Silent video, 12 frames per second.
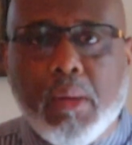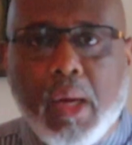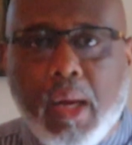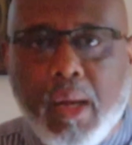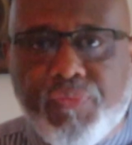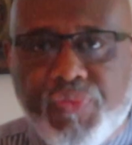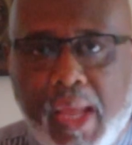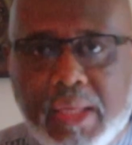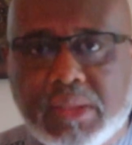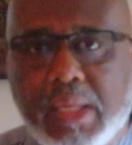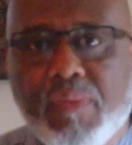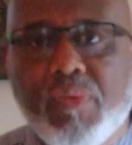
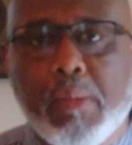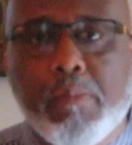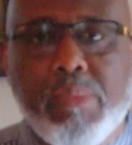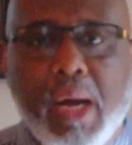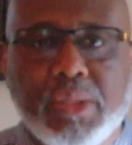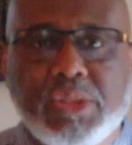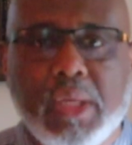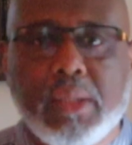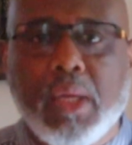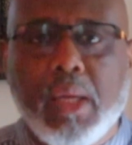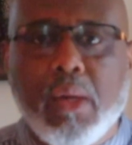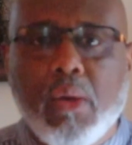Thanksgiving
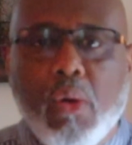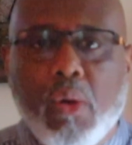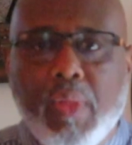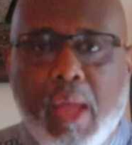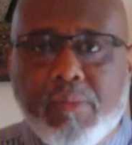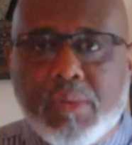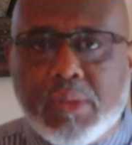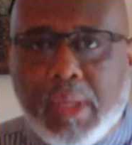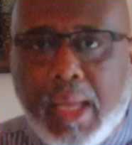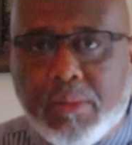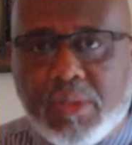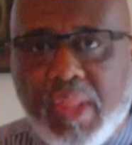budget or
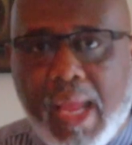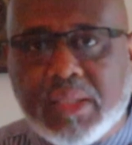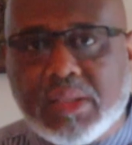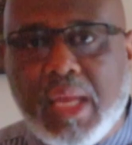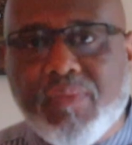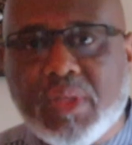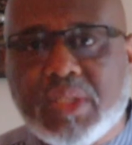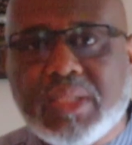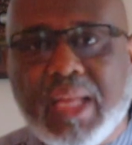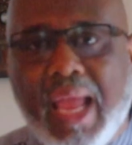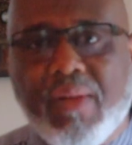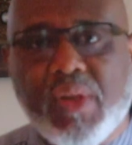that Thanksgiving
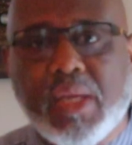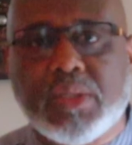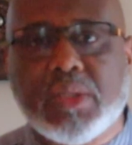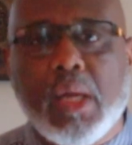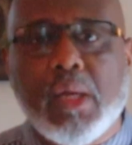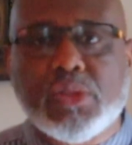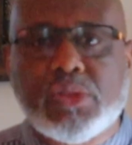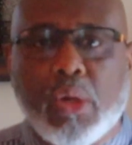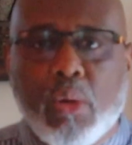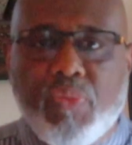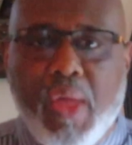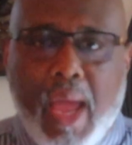savings,
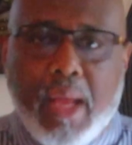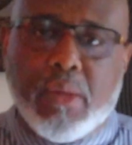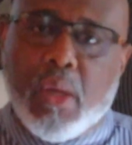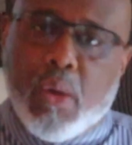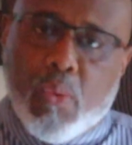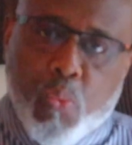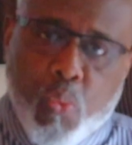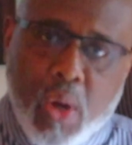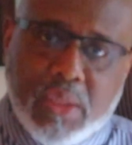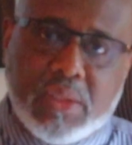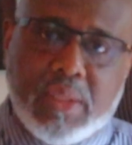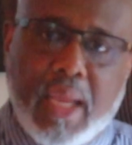so that
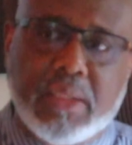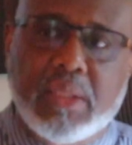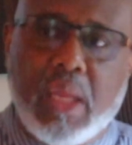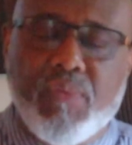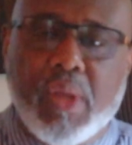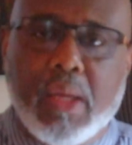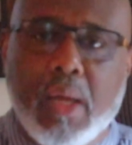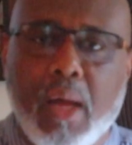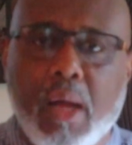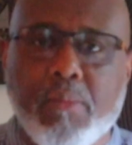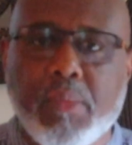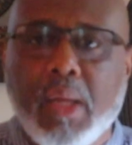once Thanksgiving
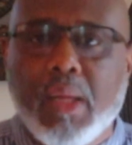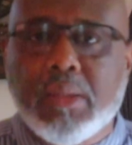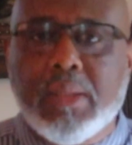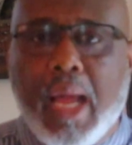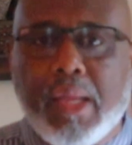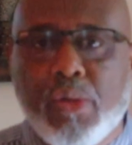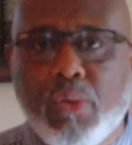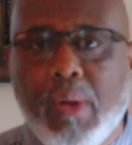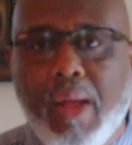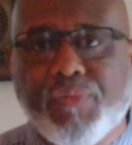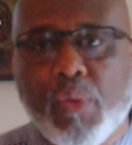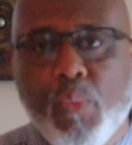come, now you don't
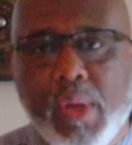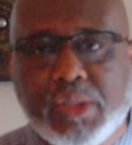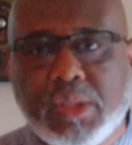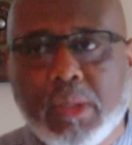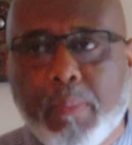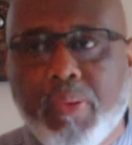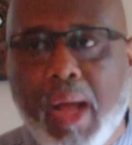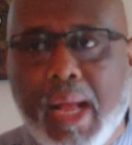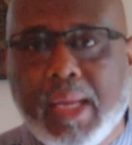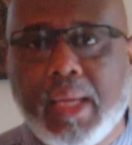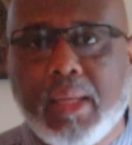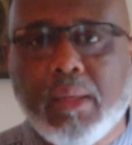have to reach in the
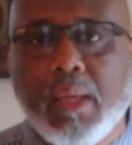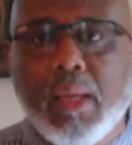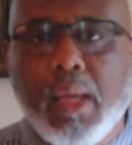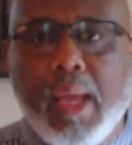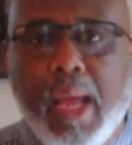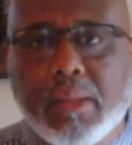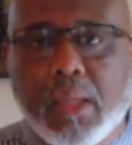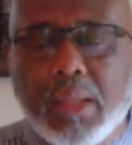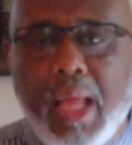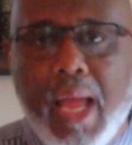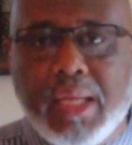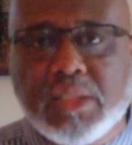pocket at the
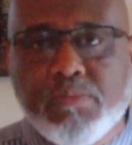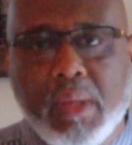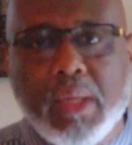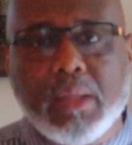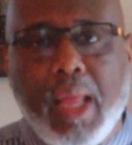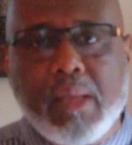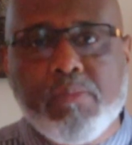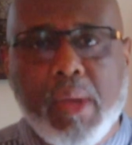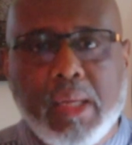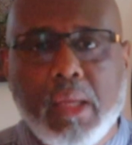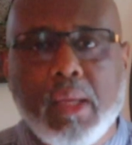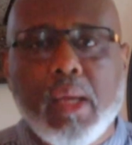last minute like
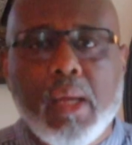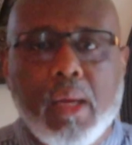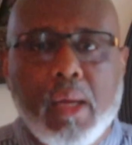many